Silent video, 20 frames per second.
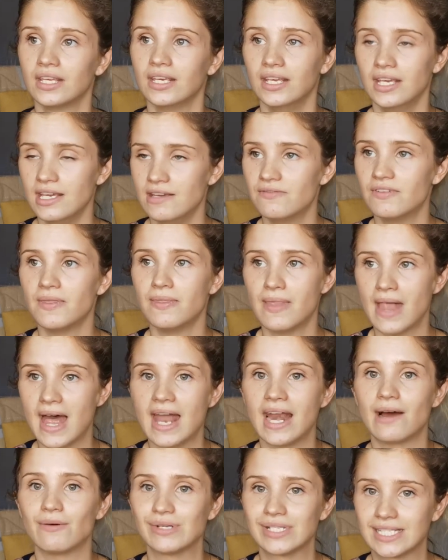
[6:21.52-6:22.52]
even
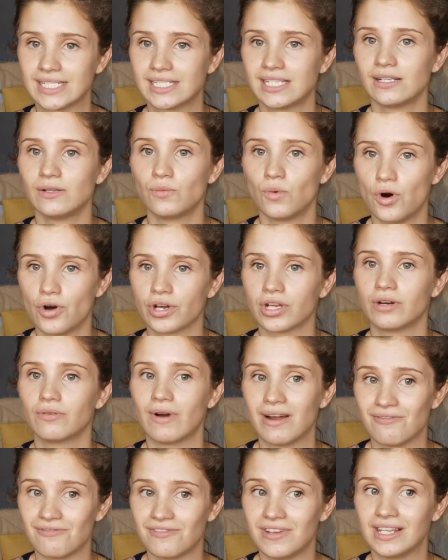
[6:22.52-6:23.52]
then I was still walking
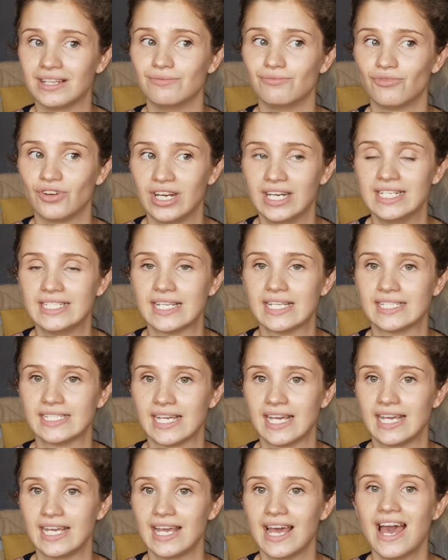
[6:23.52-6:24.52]
around feeling really
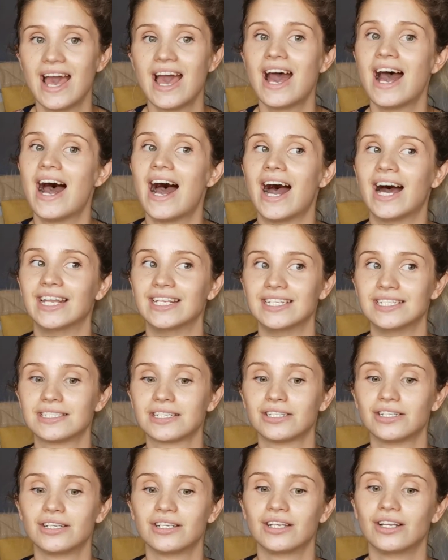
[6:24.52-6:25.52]
dizzy, and
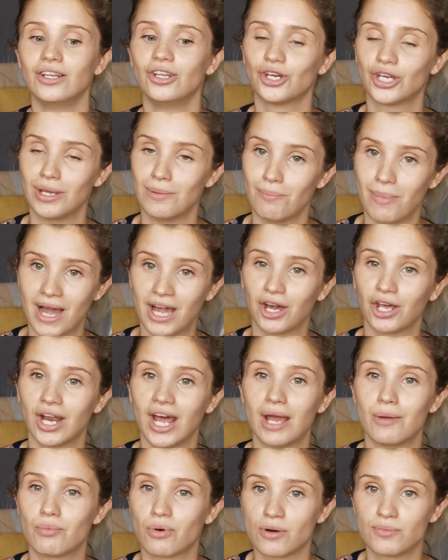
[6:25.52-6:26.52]
looking back on it
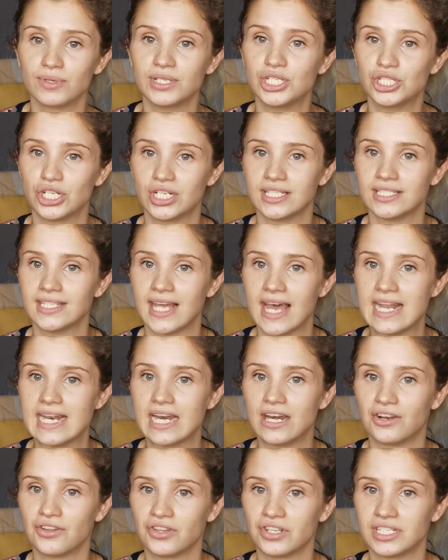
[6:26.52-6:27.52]
I probably should have stayed
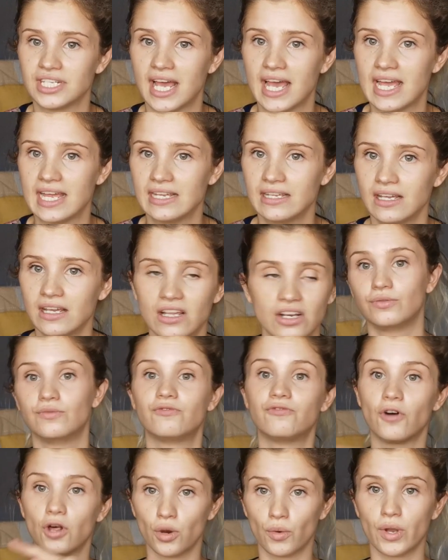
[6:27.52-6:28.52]
in another day.
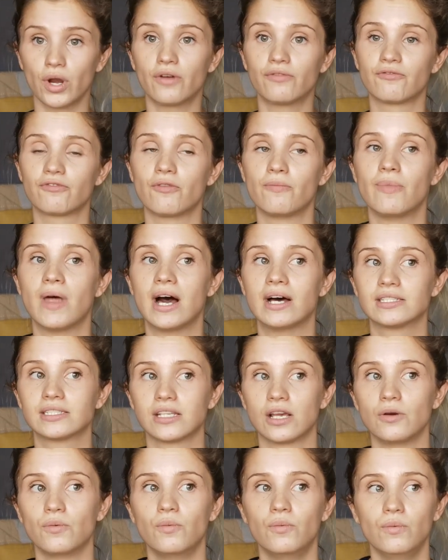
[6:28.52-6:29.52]
Following on from that,
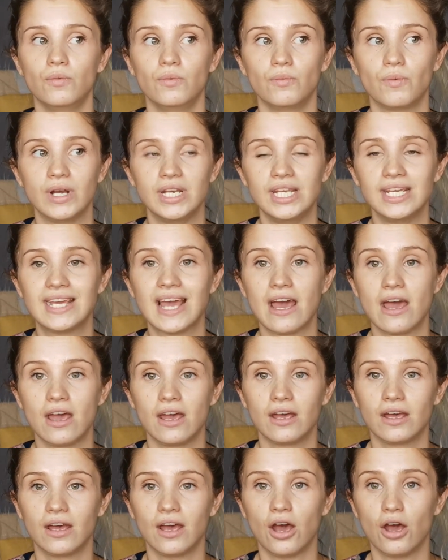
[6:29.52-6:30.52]
so when you get
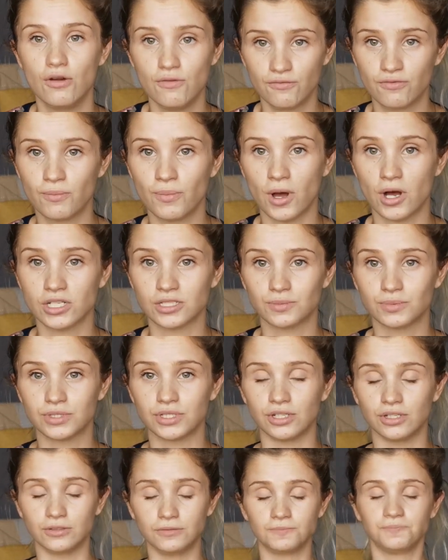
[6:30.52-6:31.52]
home from the
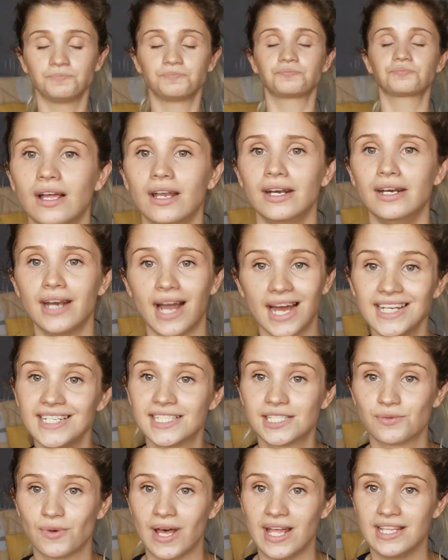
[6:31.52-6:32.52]
hospital, night
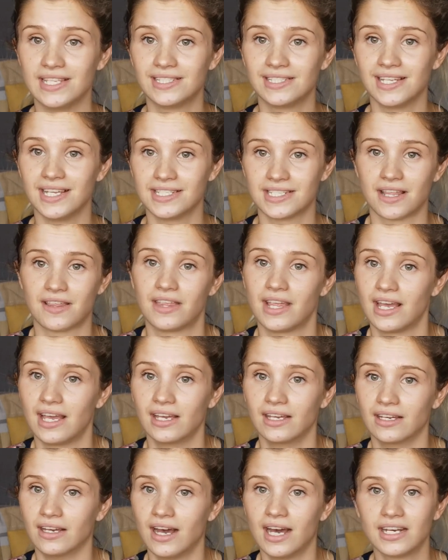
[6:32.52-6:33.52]
sweats is a
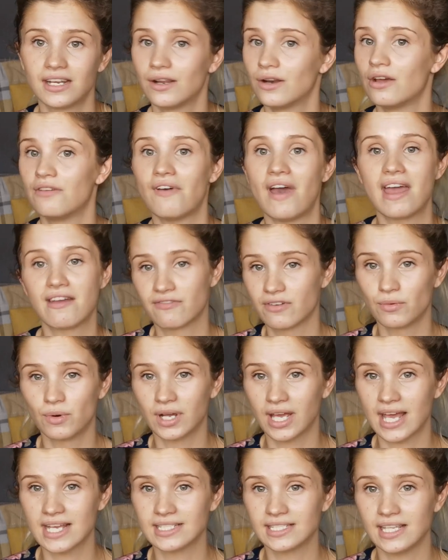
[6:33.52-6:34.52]
thing. I don't know if
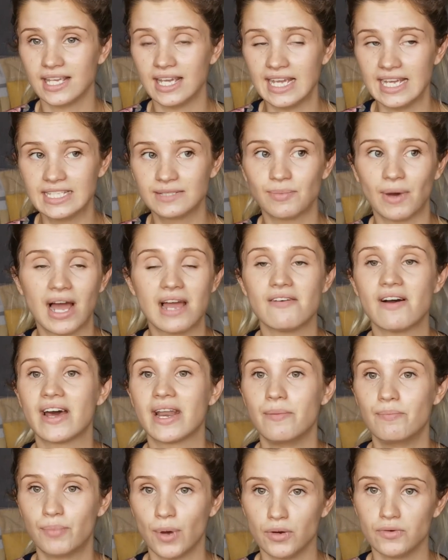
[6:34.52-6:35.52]
everyone gets these, but I've
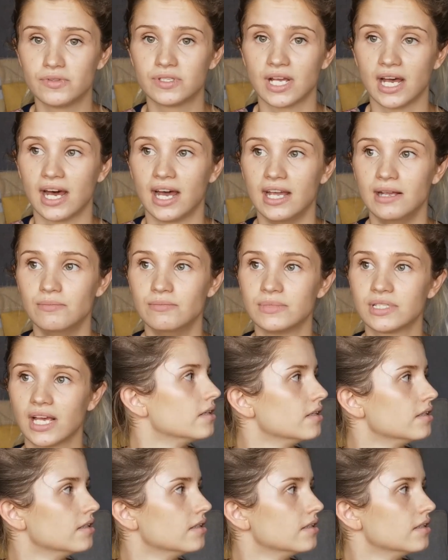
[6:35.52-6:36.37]
had it both times.